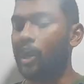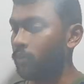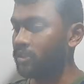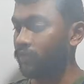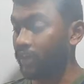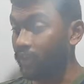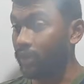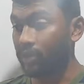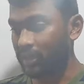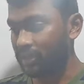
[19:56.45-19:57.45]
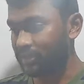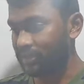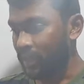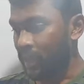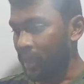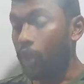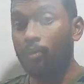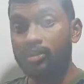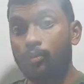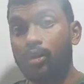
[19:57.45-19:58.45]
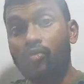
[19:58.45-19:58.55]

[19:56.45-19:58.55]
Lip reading: how much effect we are, that is how much amount